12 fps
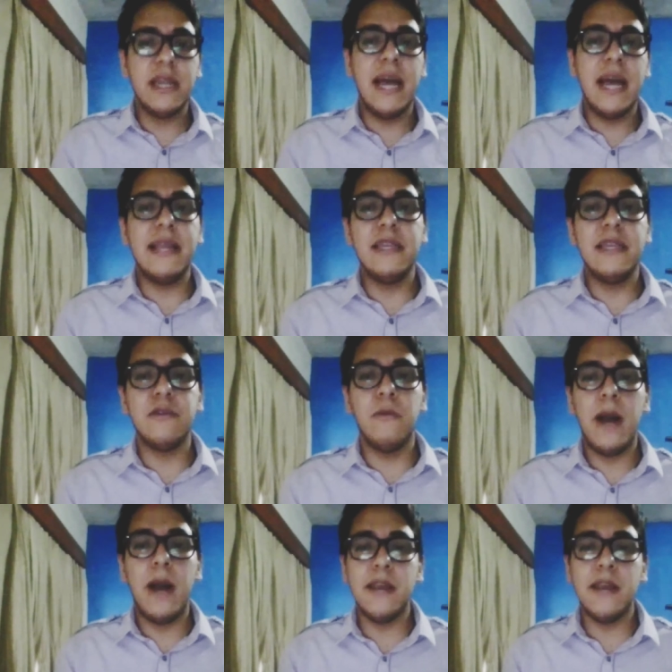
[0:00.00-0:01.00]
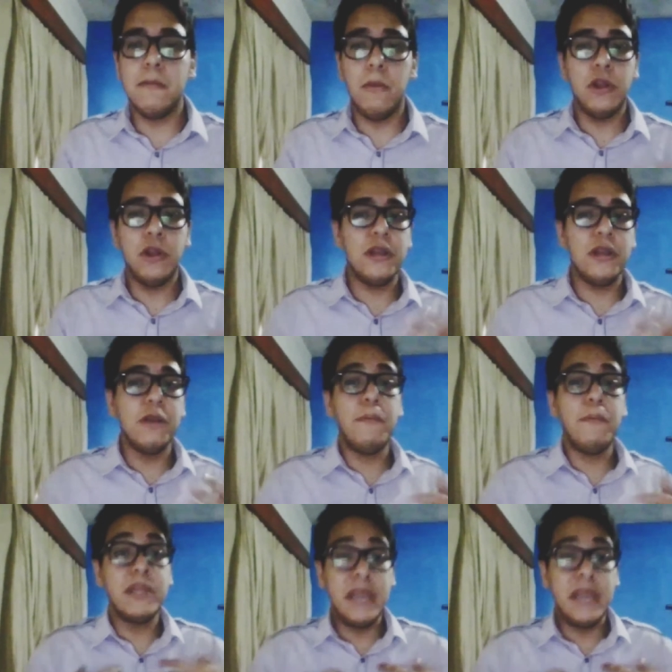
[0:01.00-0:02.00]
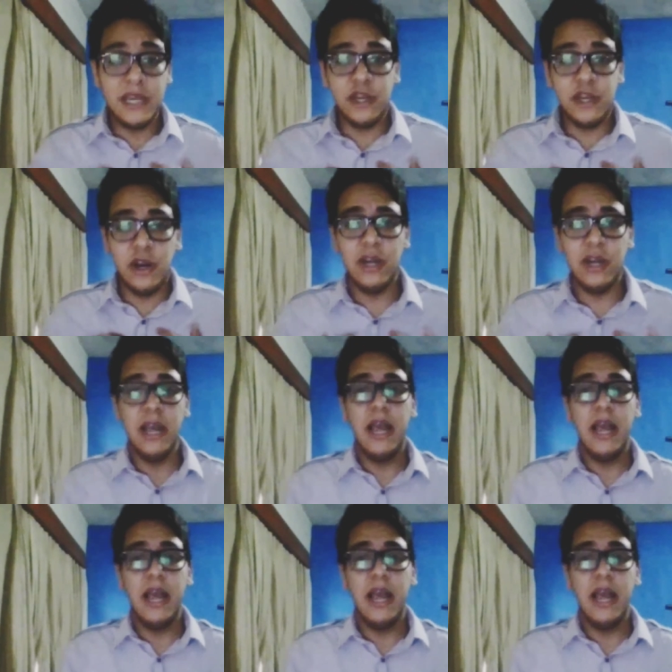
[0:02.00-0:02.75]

that is why both in the presentation